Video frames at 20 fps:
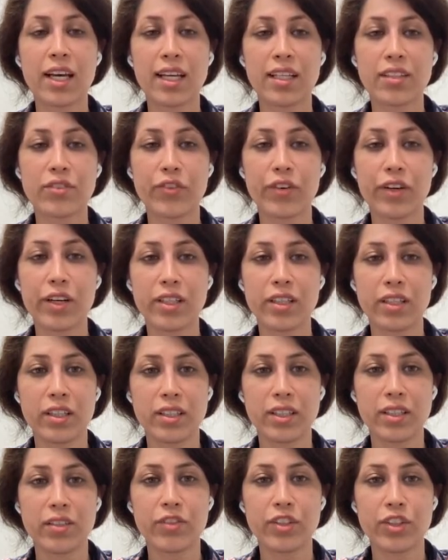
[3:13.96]
And
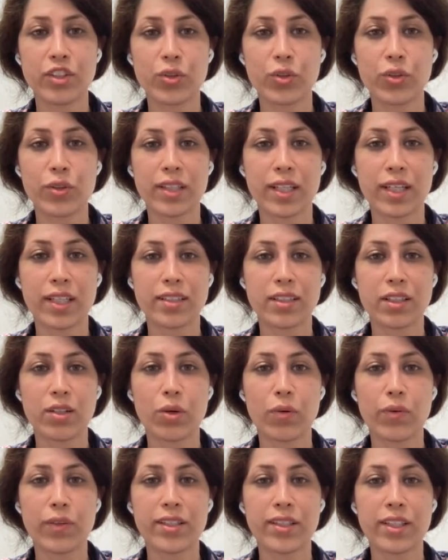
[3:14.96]
finally, we show that the
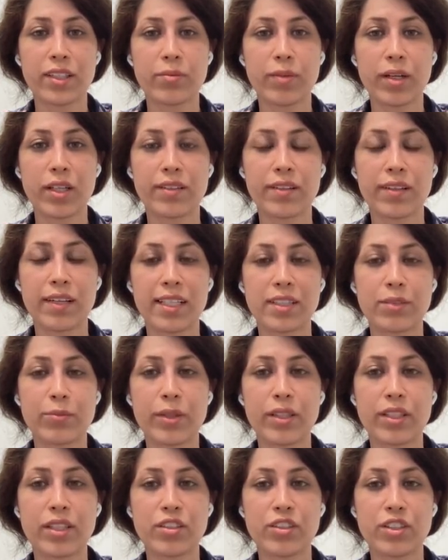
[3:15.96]
HoverNet model has
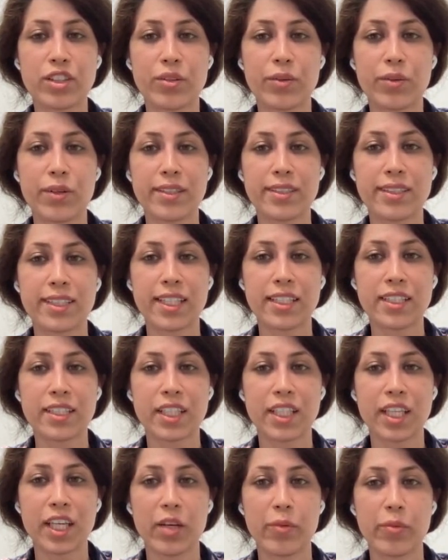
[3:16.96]
better
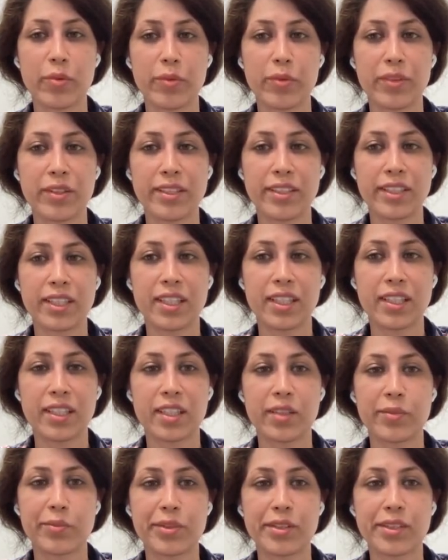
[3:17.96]
generalization capability in
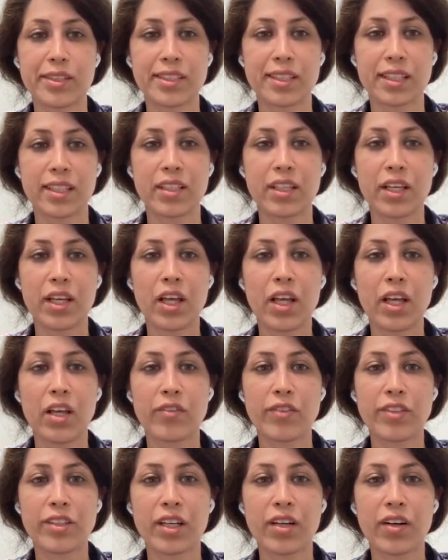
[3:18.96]
comparison
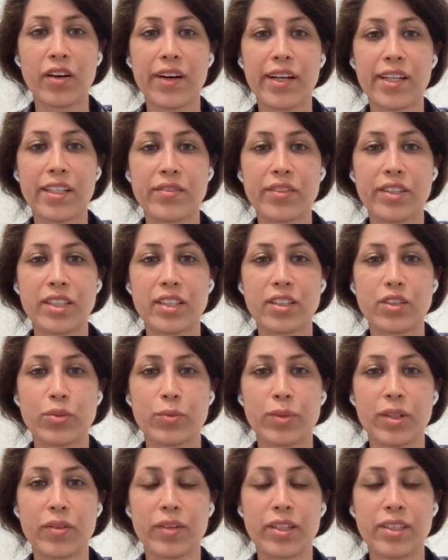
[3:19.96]
with the current weakly
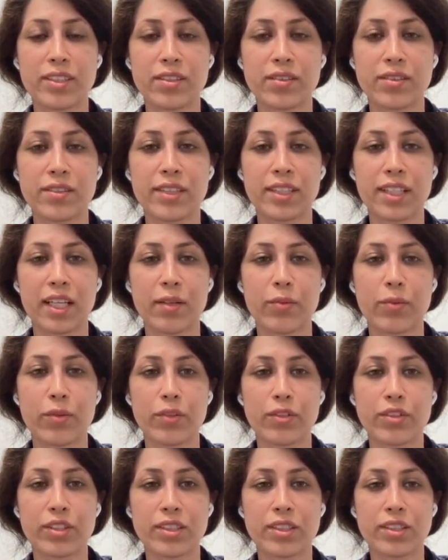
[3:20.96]
supervised learning
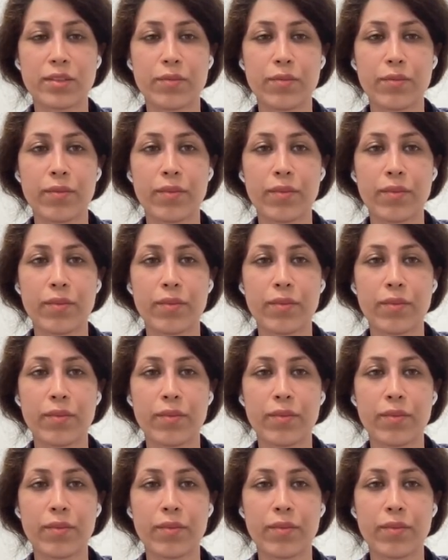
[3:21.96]
approaches.